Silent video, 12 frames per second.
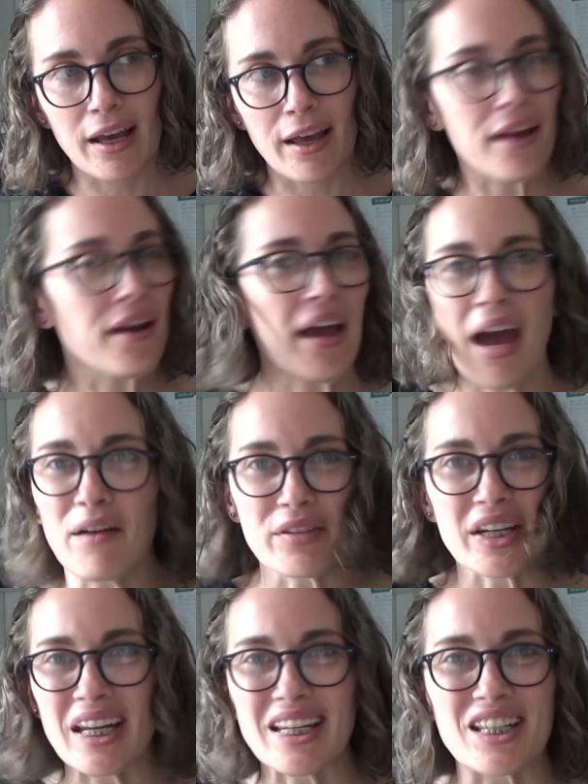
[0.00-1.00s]
And I
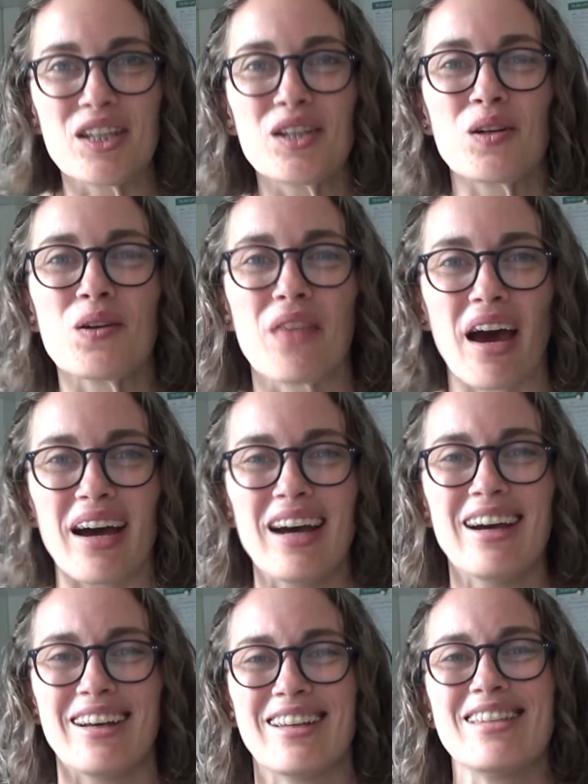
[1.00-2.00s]
haven't needed to do that
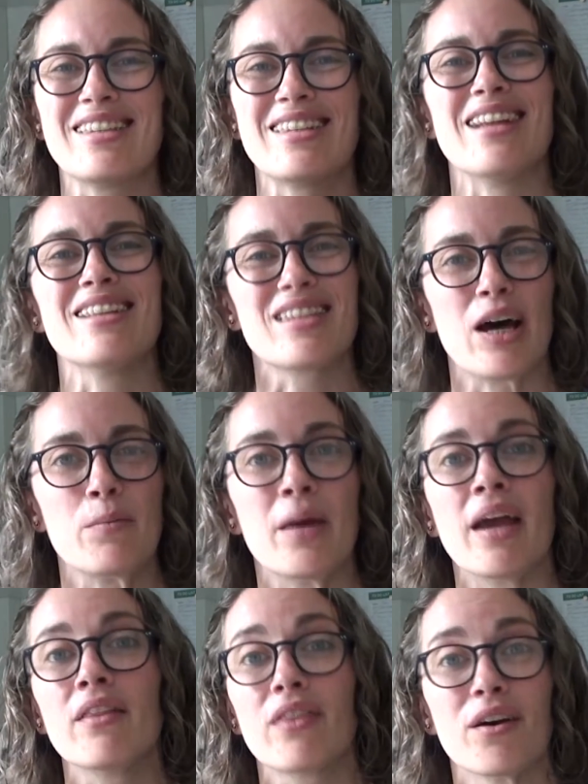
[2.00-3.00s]
since I
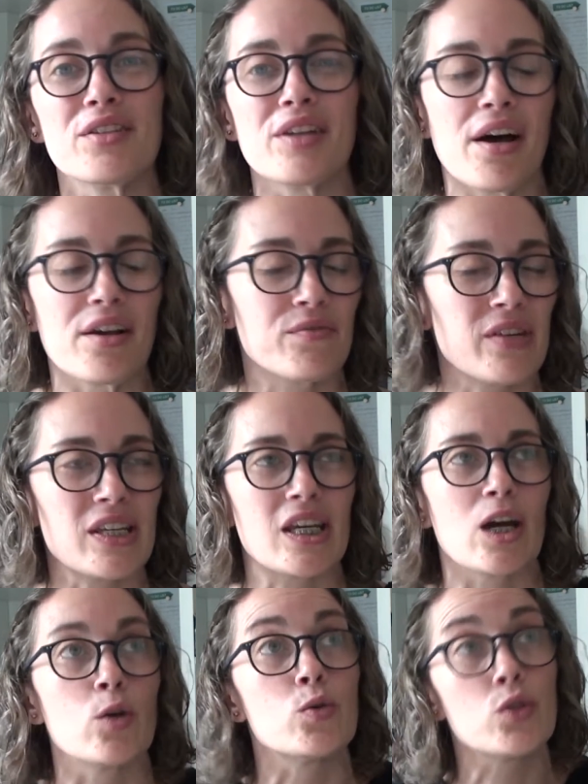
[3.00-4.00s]
made those last videos.